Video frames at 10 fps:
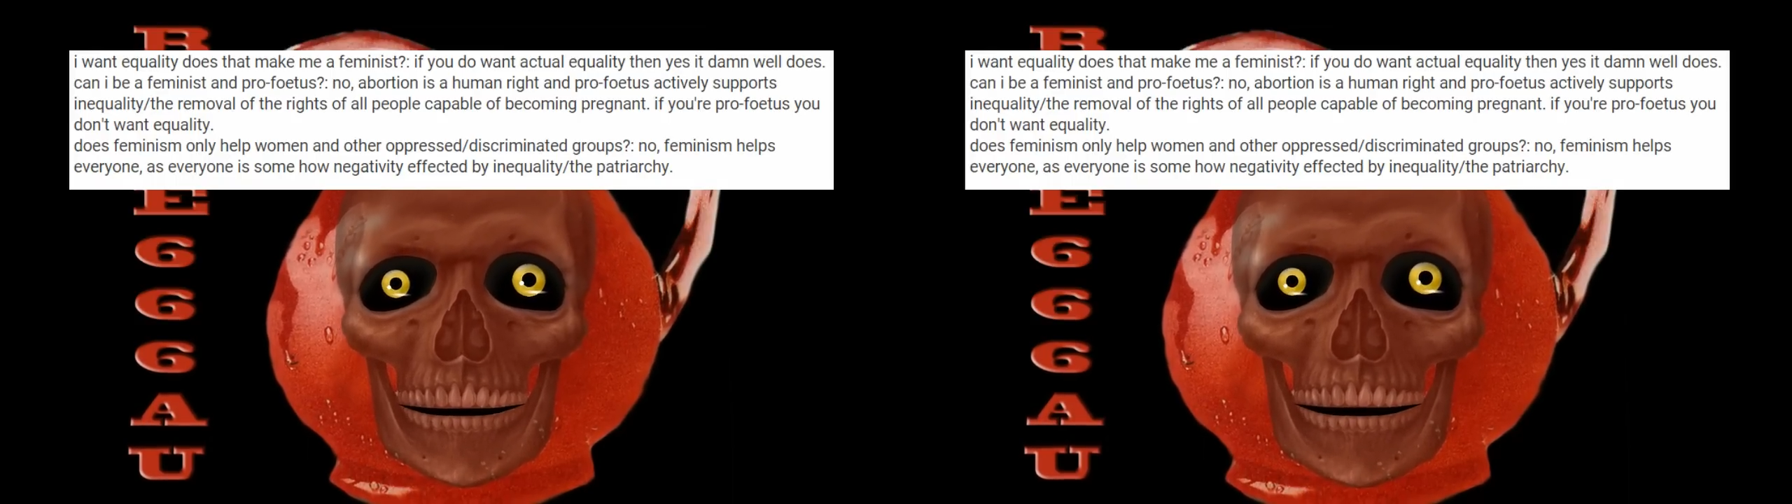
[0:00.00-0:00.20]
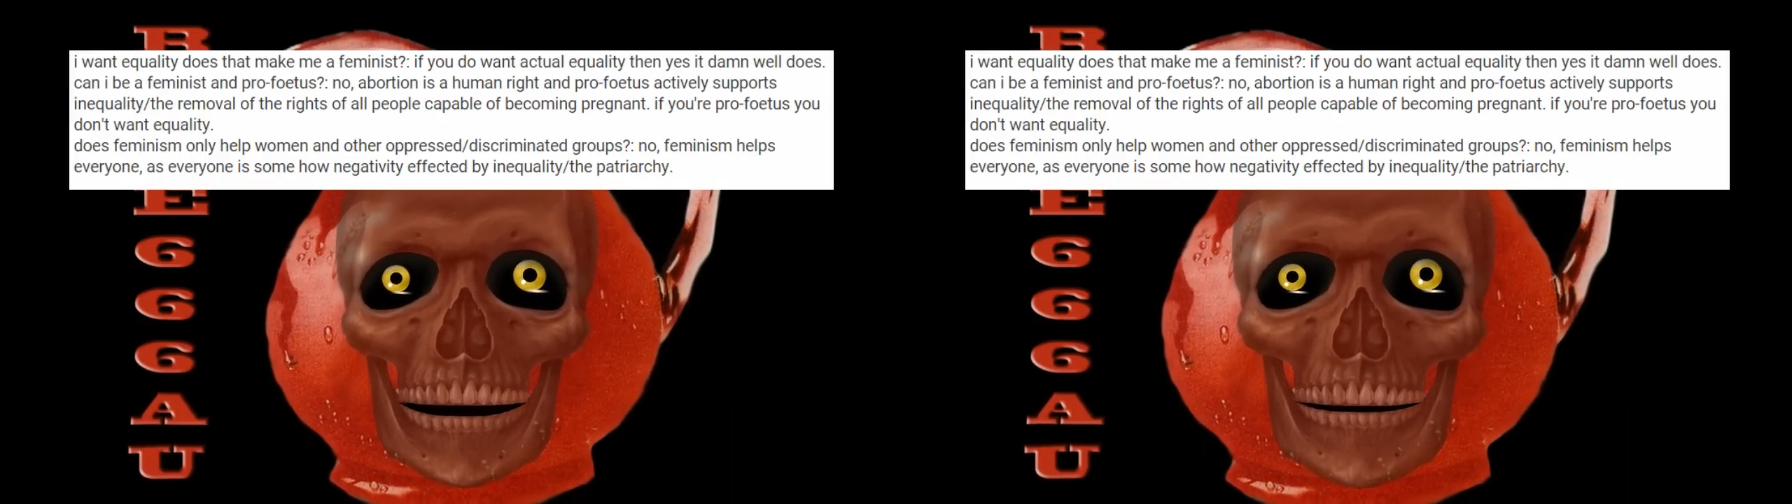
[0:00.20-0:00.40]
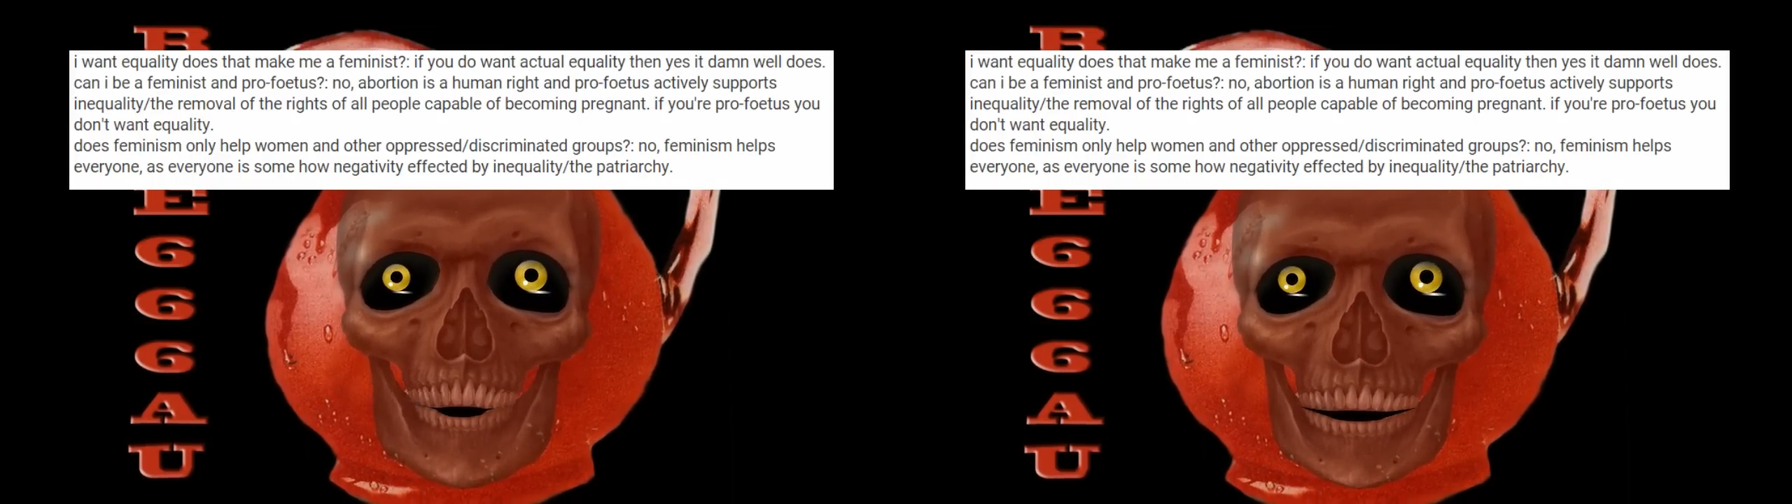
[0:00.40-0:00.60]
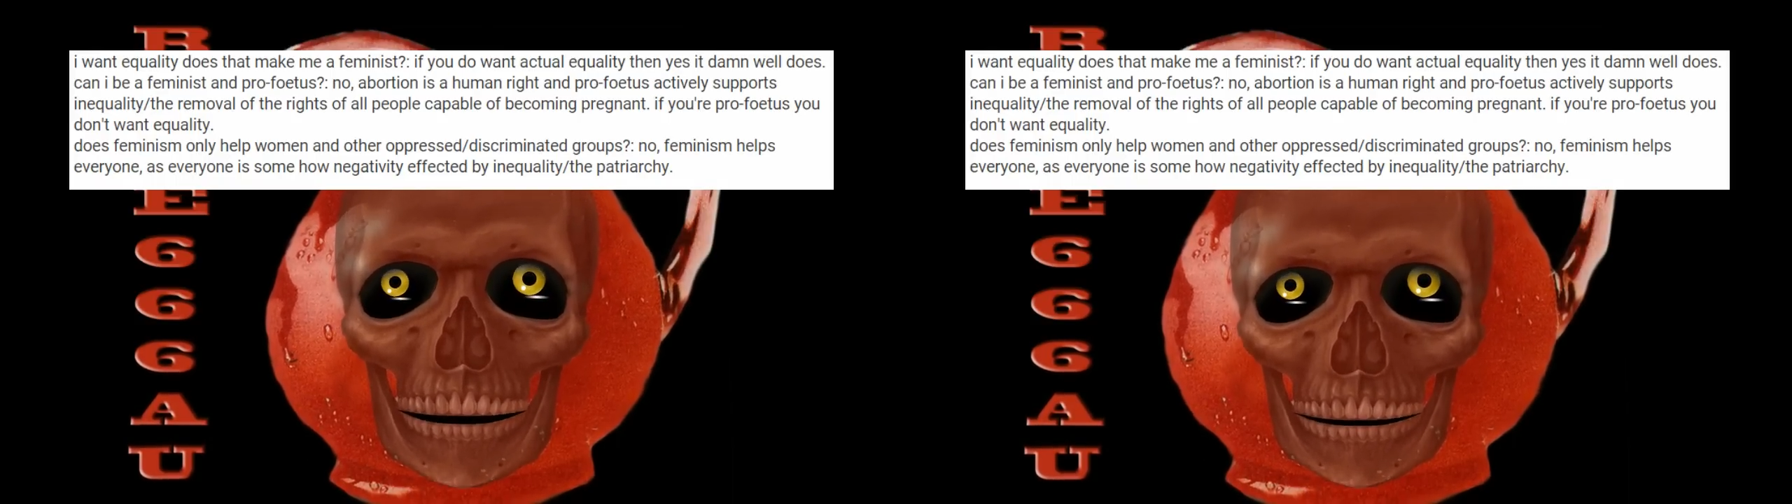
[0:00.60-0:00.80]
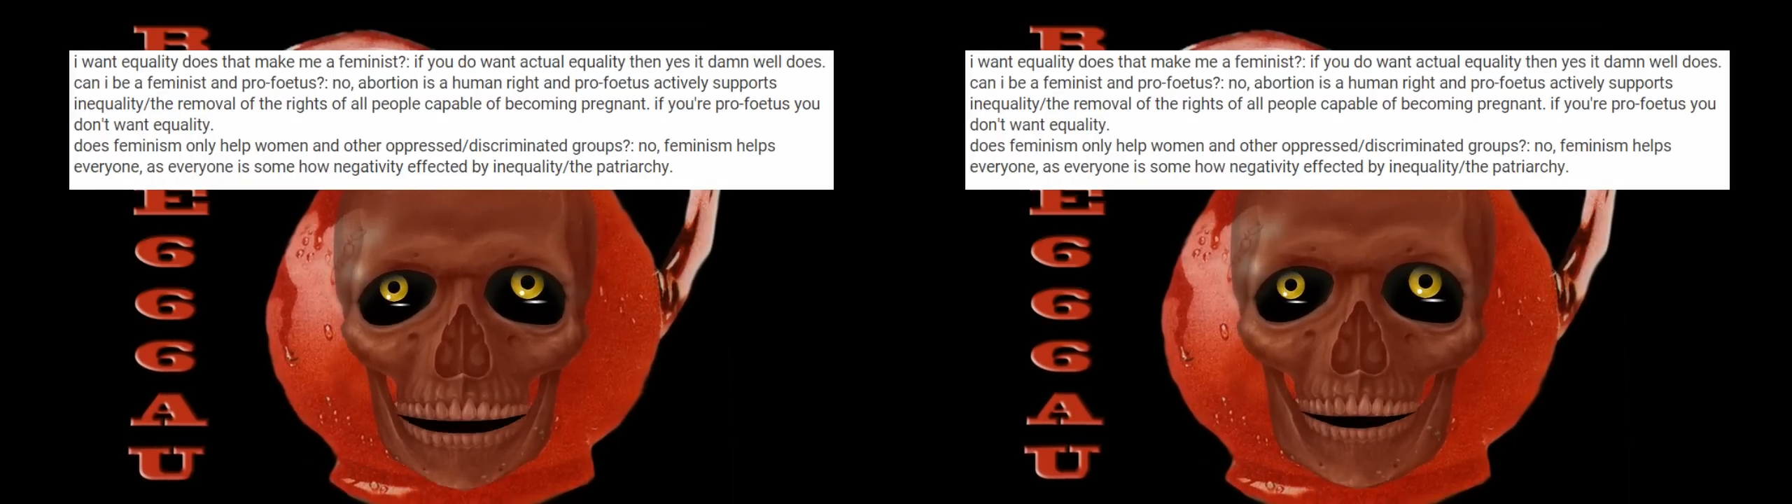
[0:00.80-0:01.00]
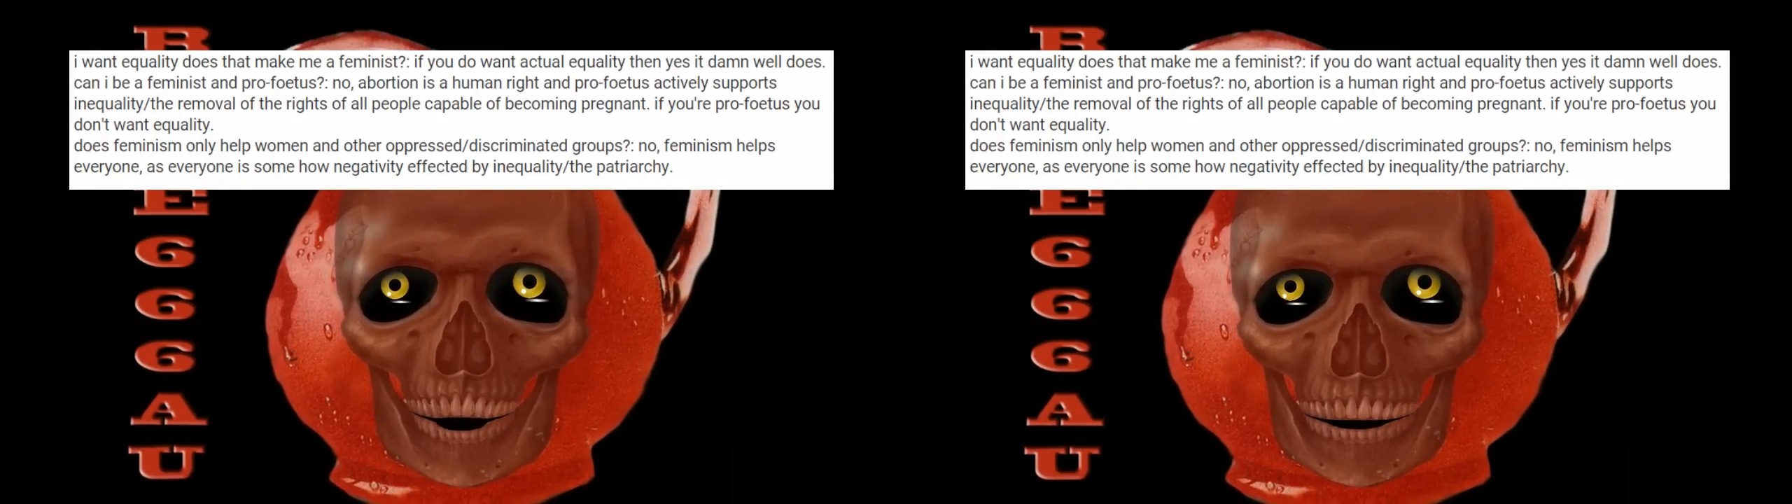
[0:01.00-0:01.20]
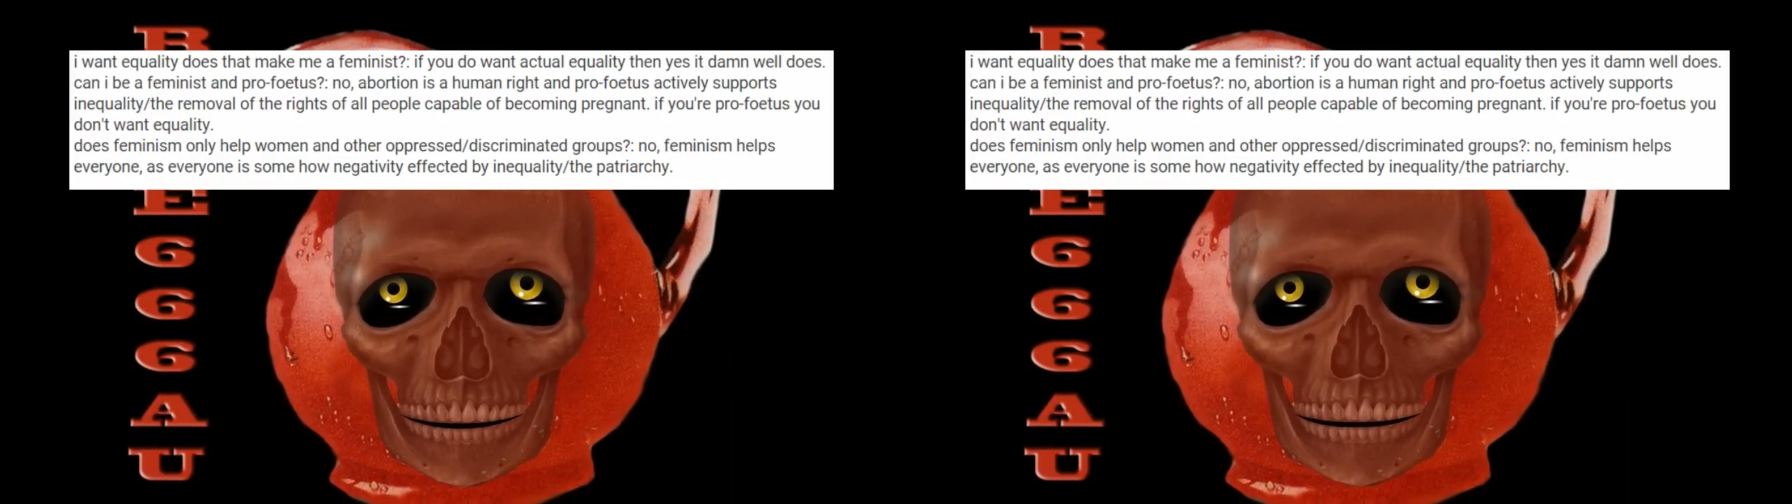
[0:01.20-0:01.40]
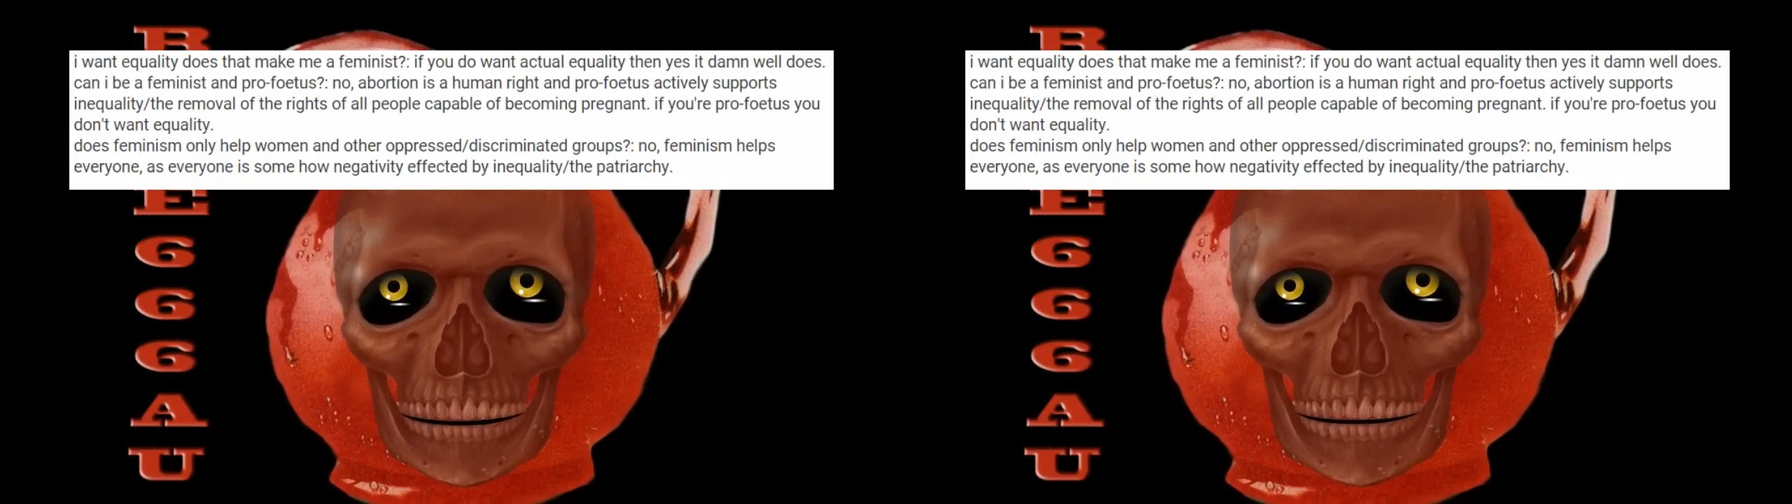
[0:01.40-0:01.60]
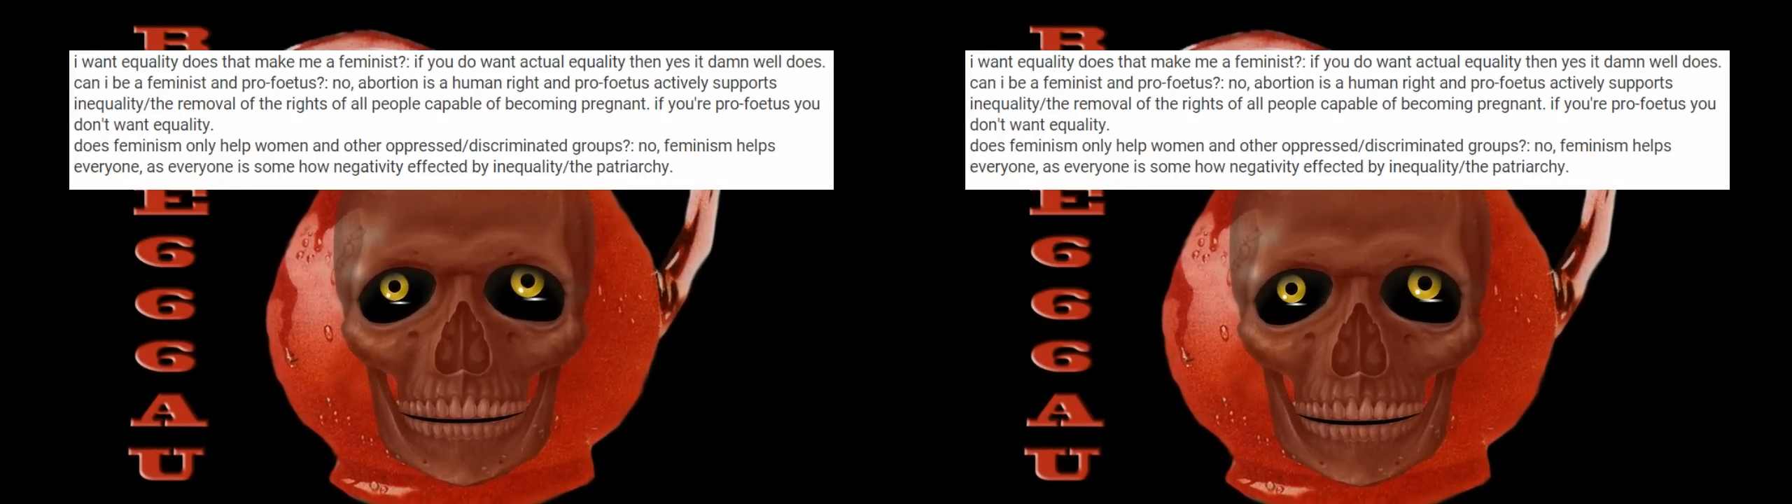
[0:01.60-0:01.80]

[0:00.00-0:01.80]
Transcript: discriminated groups?